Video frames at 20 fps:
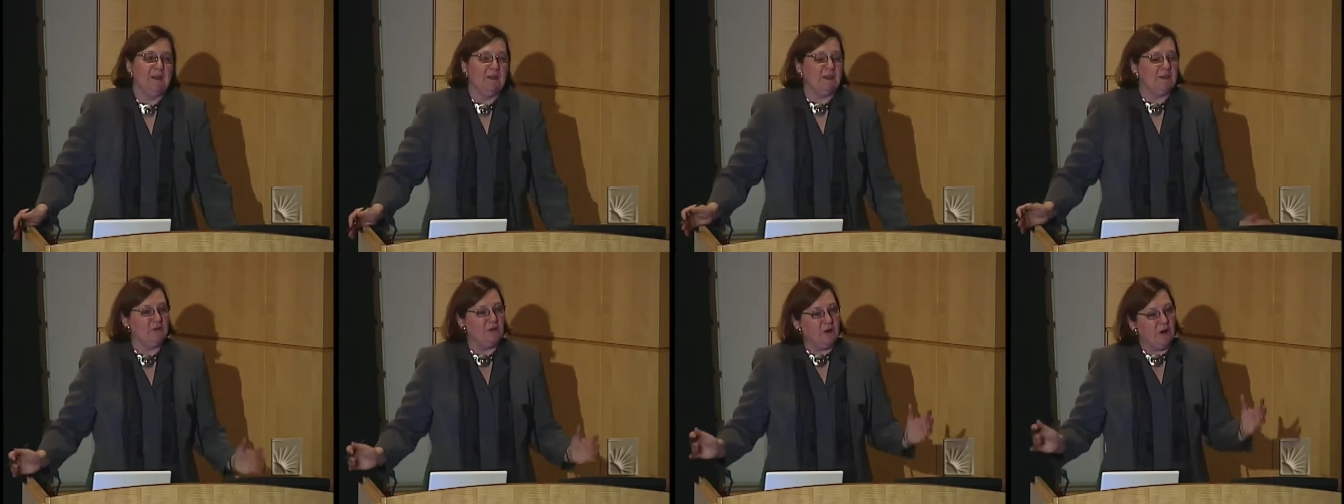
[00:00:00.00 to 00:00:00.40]

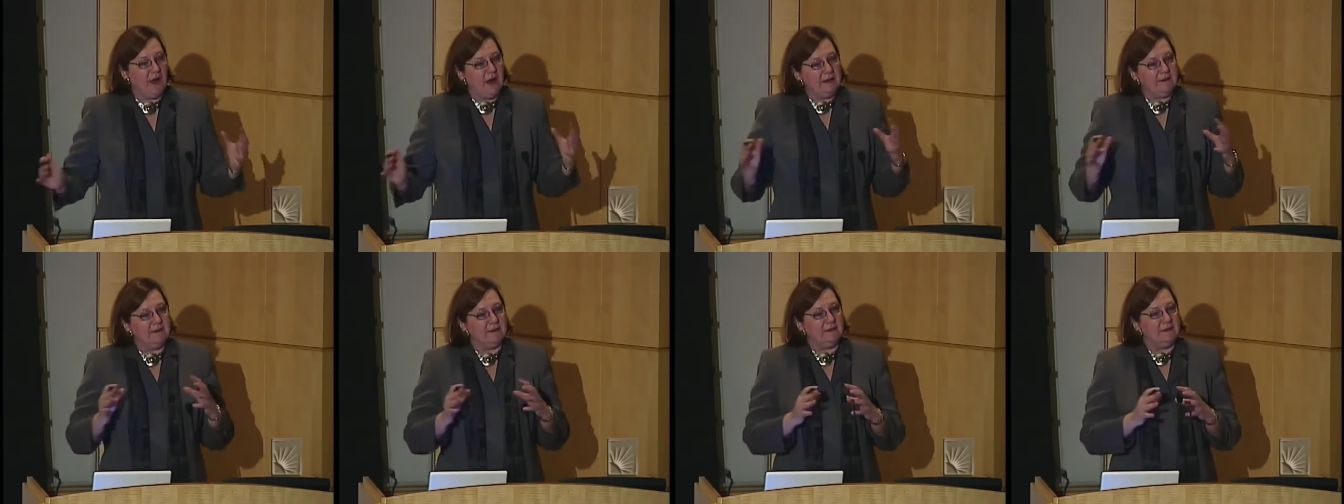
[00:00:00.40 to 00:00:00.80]
that
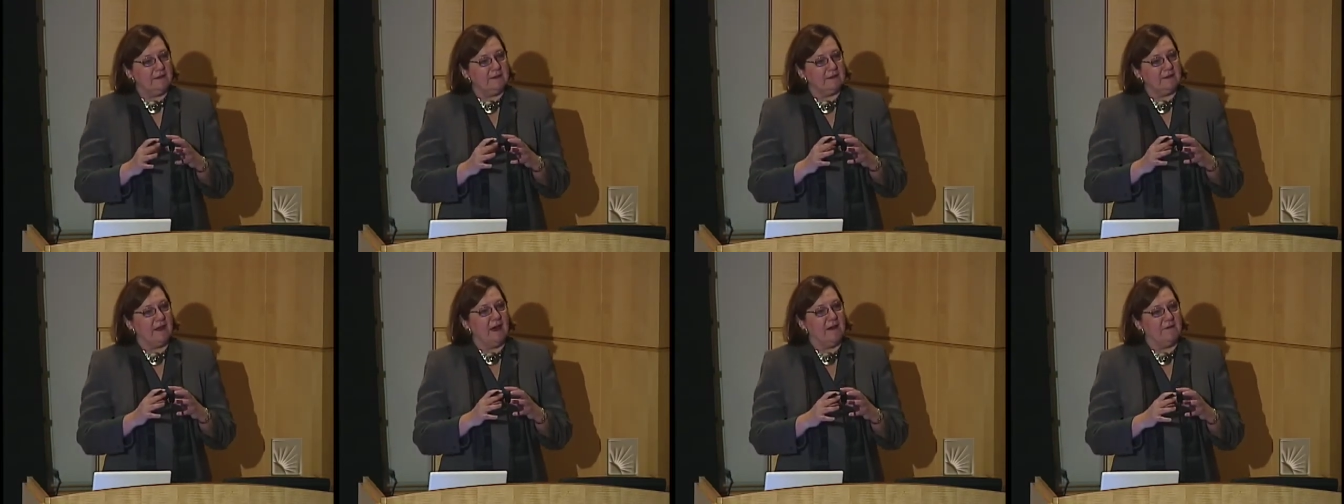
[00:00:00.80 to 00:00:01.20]
tried to
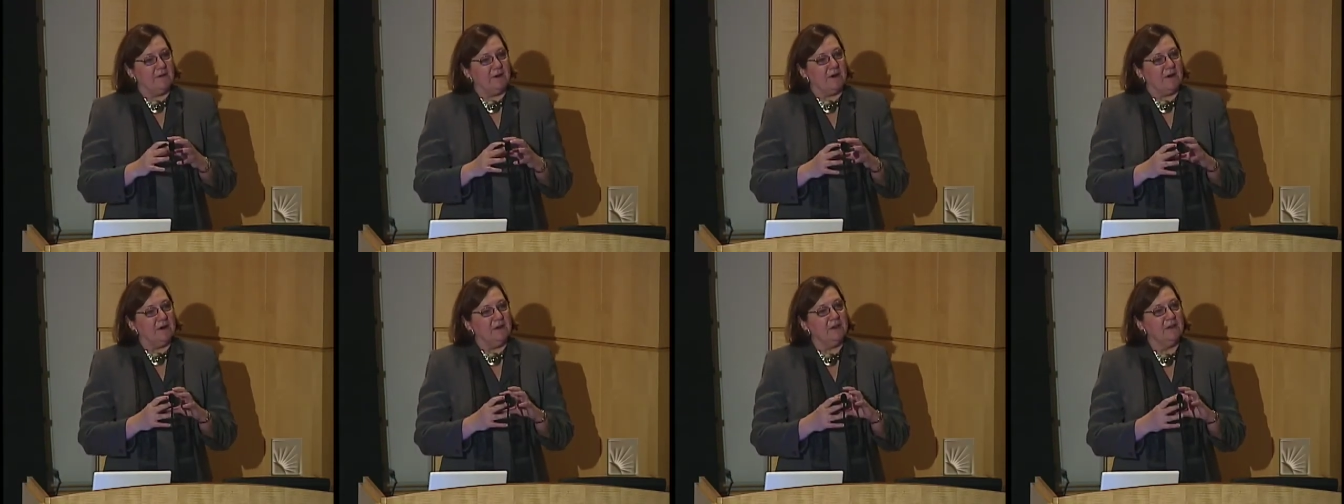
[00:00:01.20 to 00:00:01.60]

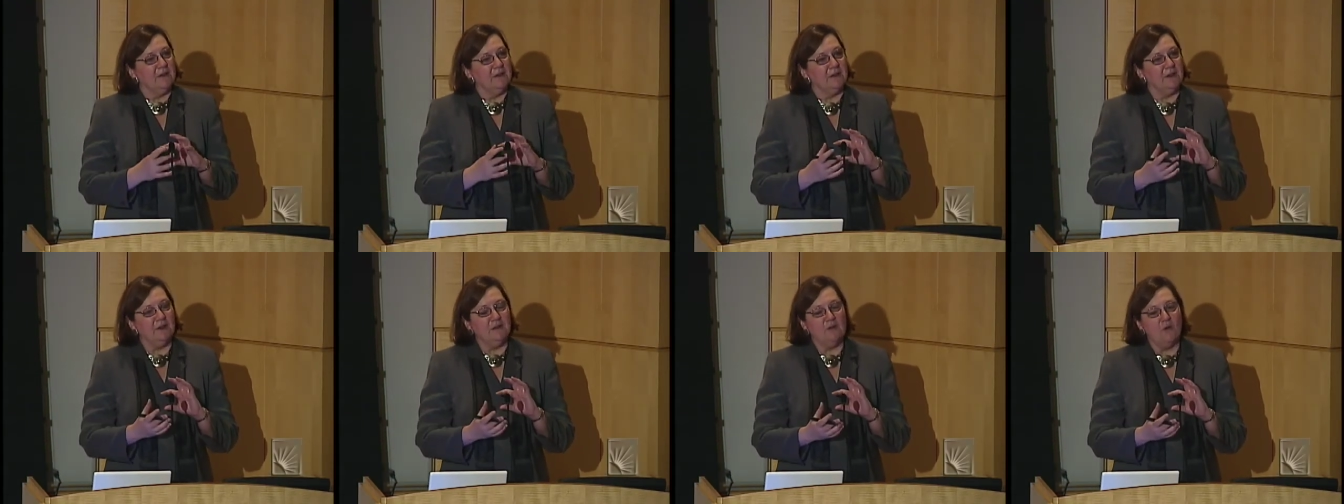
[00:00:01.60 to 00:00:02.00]
discover
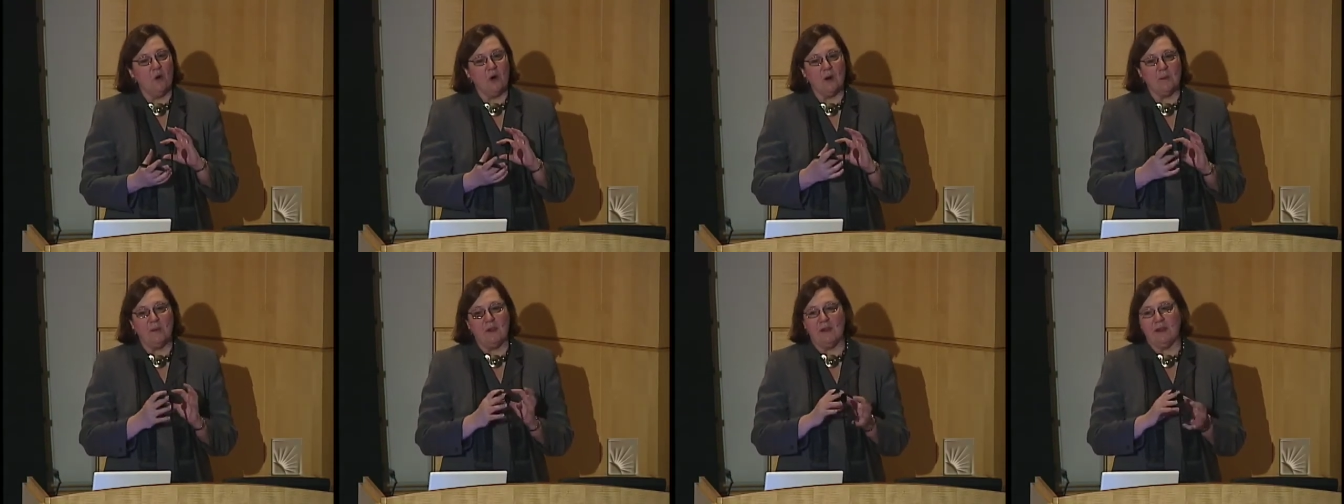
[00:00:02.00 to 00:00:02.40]
the
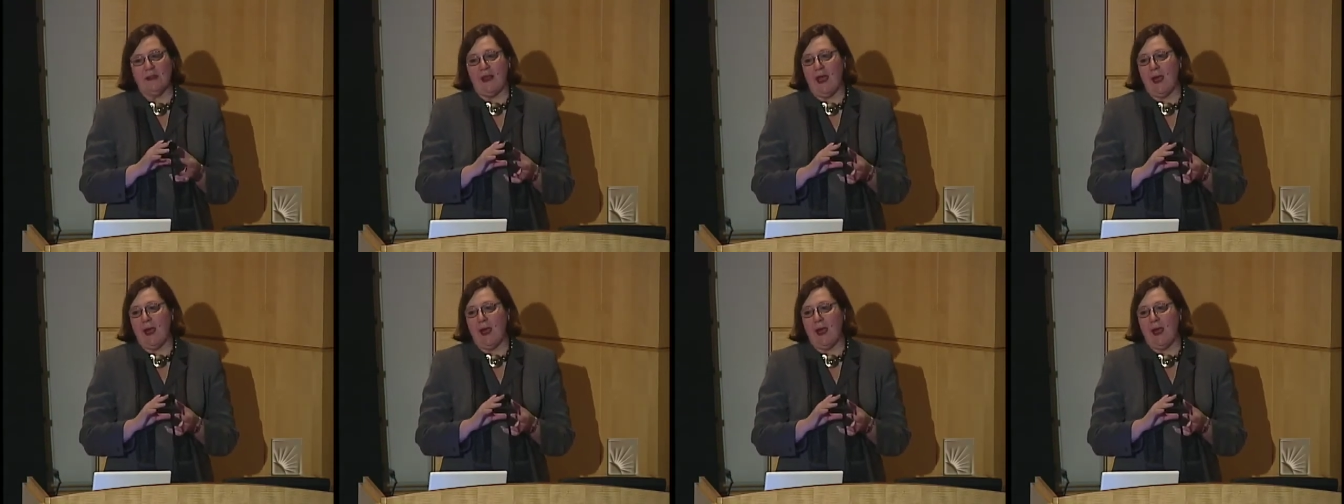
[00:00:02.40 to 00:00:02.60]
normal and